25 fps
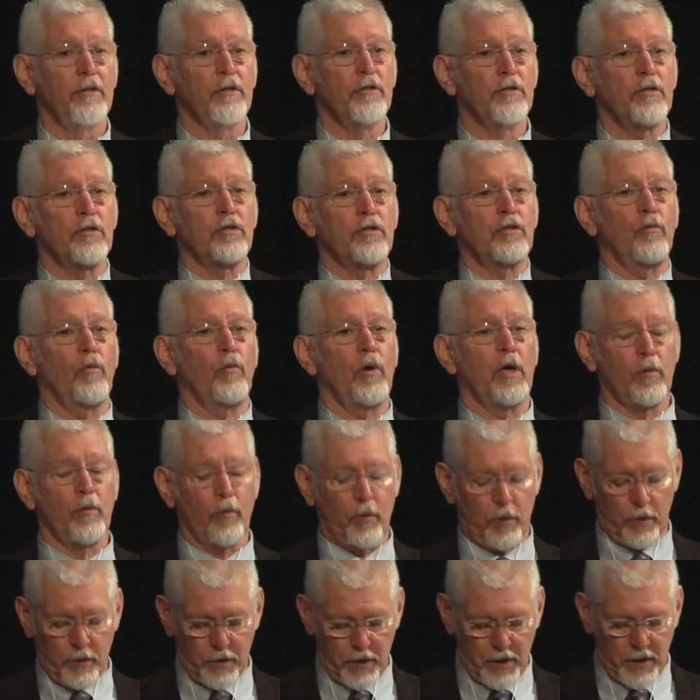This is the way
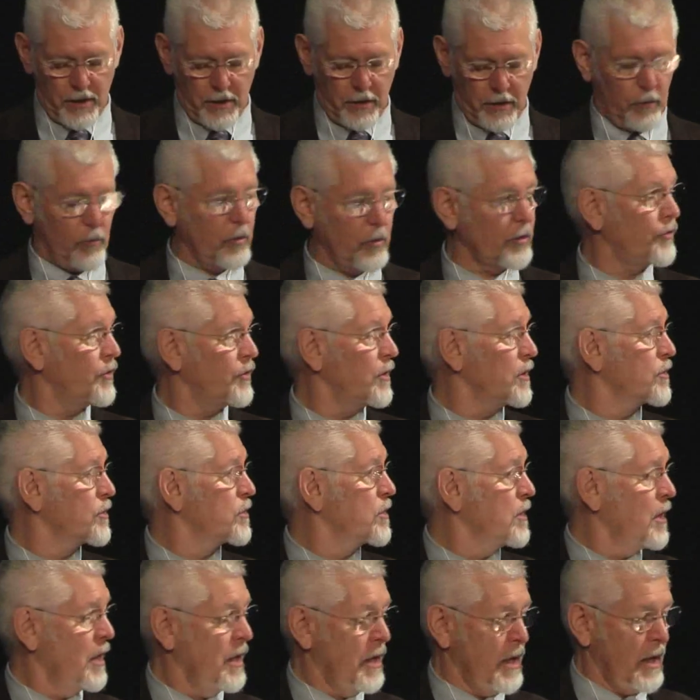we're dealing with
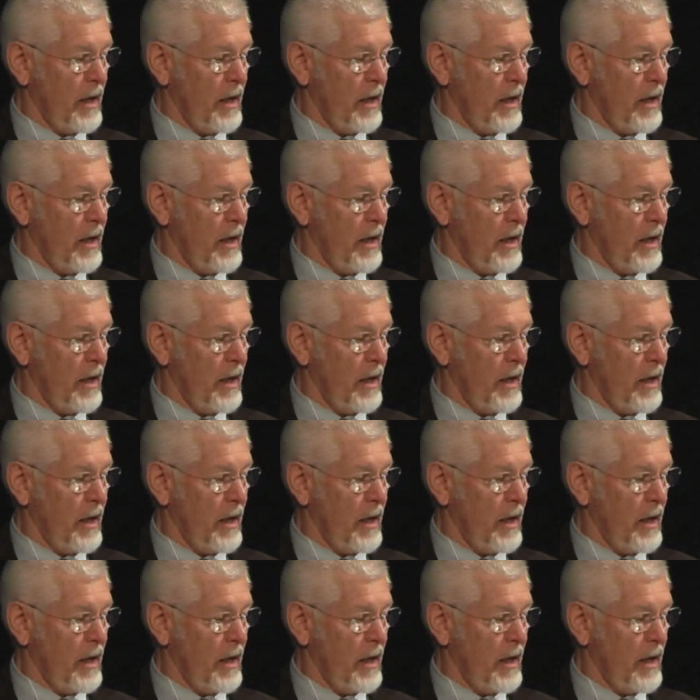this.